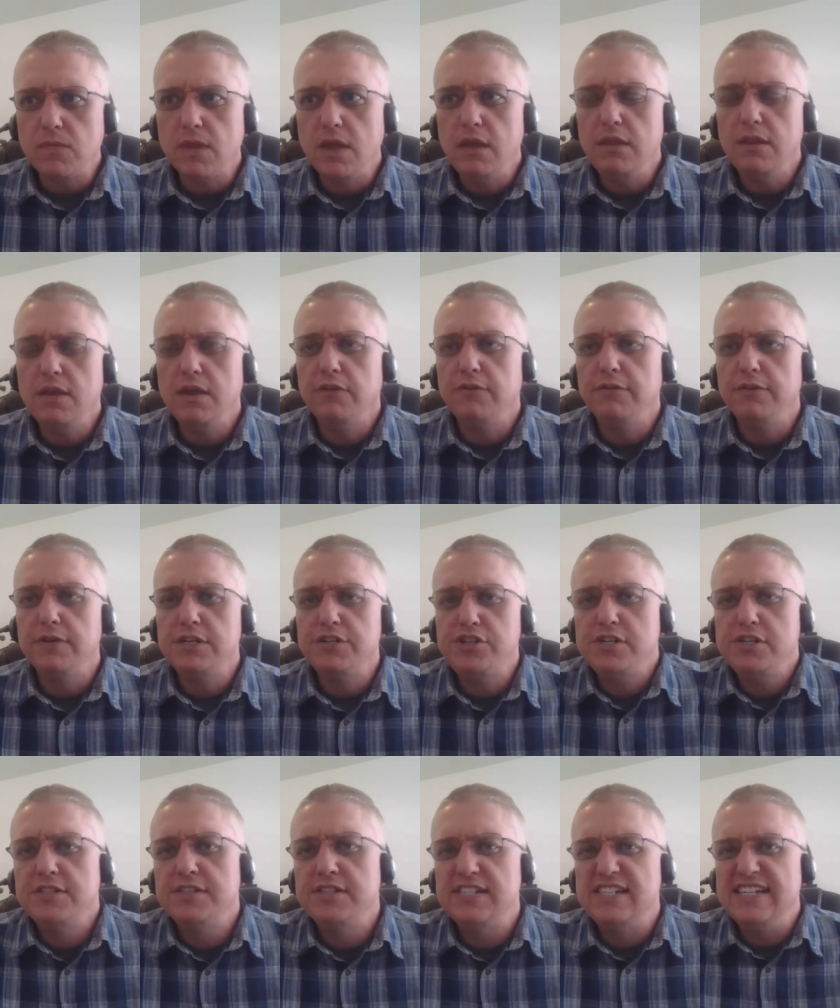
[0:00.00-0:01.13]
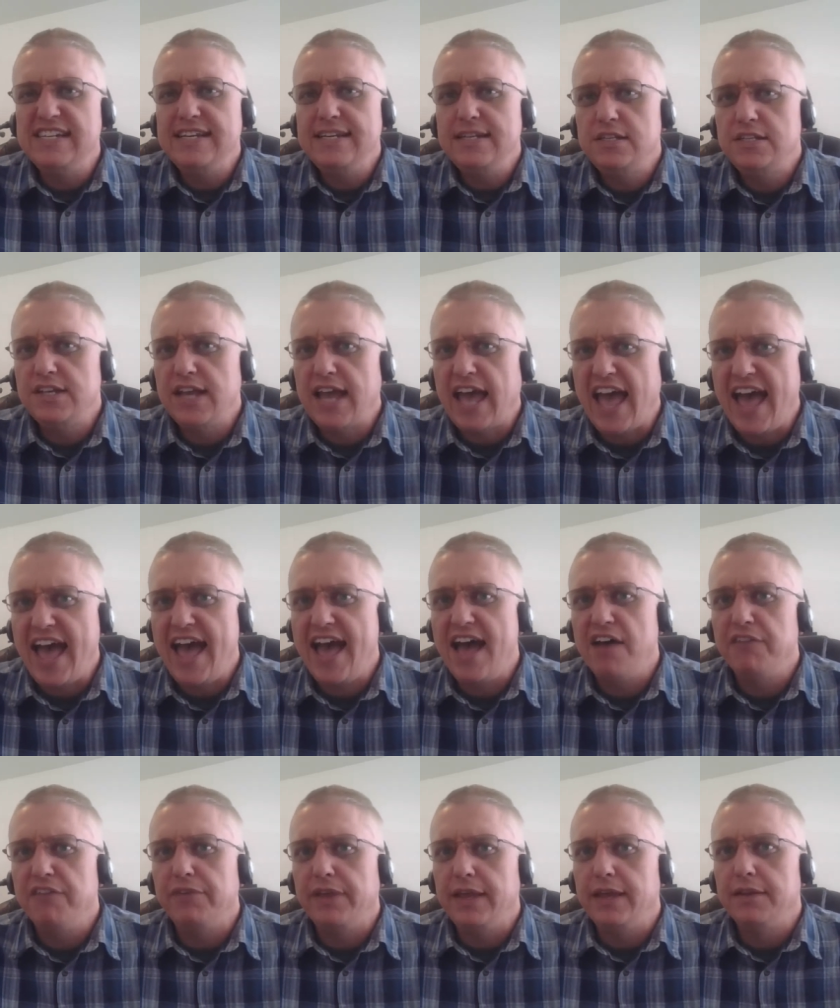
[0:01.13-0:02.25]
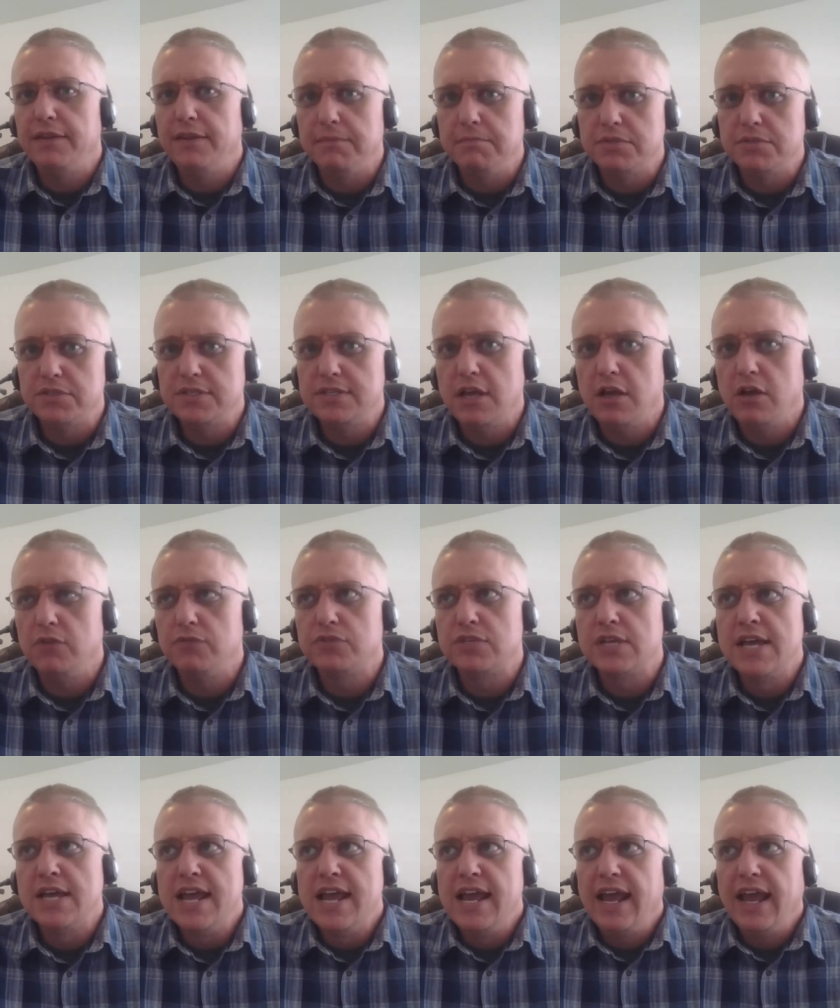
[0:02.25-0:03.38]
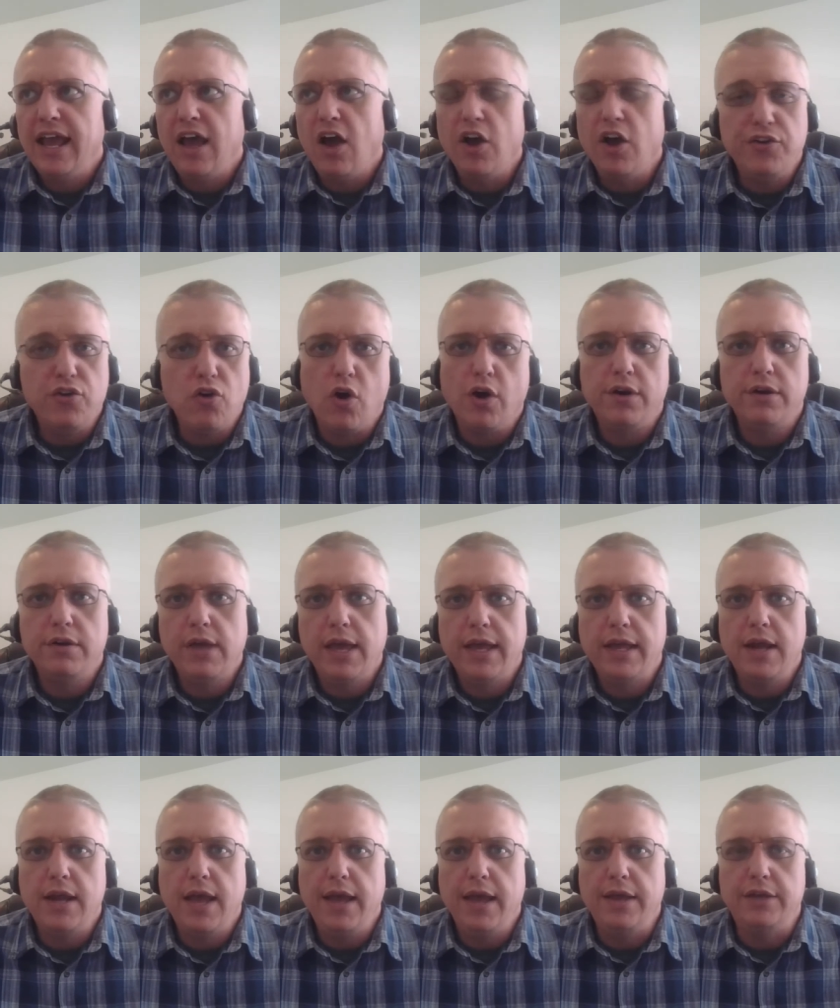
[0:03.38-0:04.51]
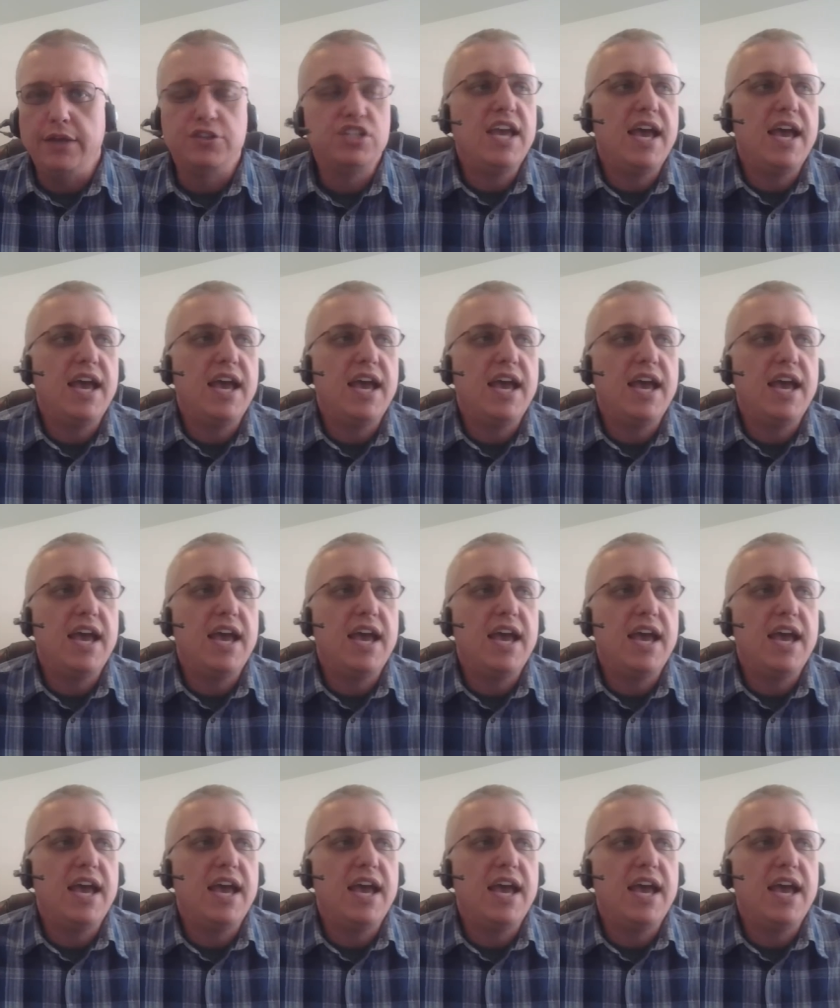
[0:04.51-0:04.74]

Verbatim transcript: that Christians need to have in themselves in our day and age.